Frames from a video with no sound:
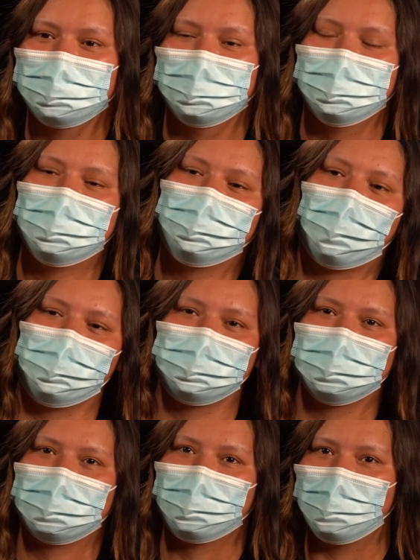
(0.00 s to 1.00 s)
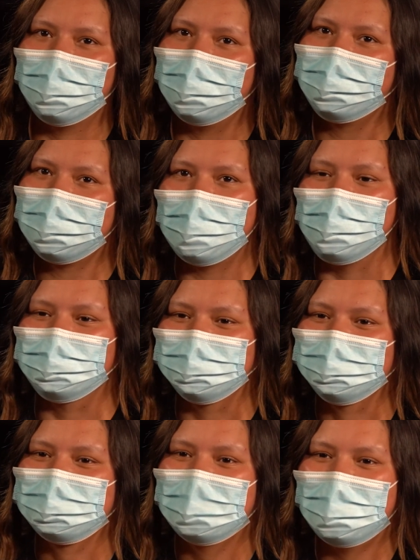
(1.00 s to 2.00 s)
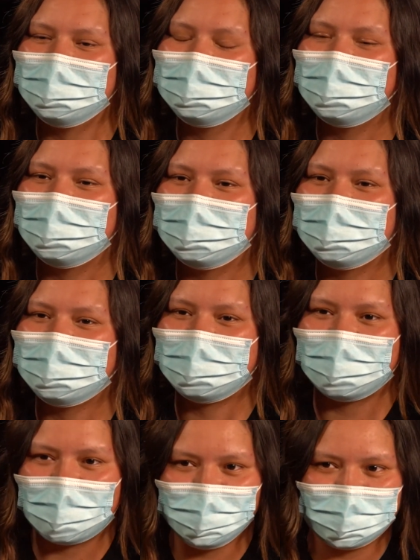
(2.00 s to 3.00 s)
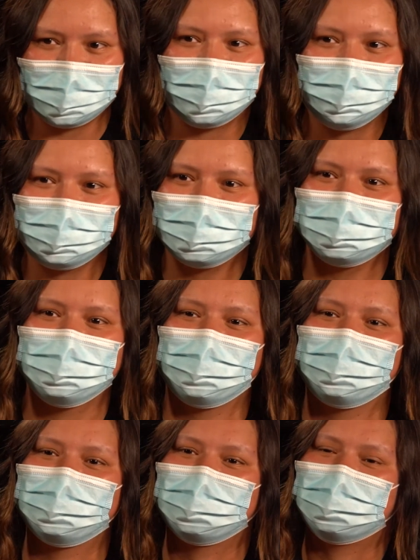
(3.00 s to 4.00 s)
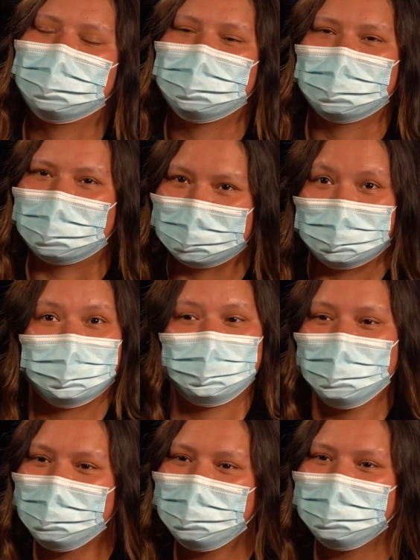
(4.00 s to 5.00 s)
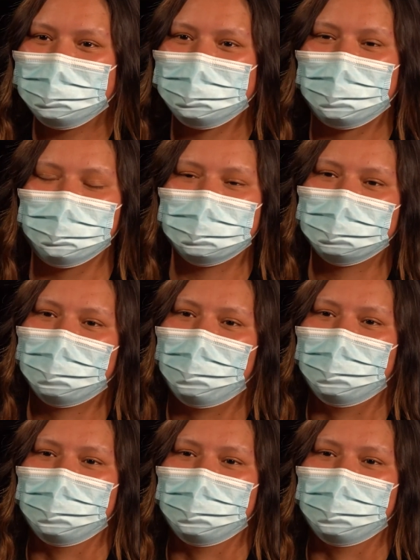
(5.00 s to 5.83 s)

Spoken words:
like got me like, oh, okay, I need to like get out of my comfort zone and I need to like just do it and not be shy.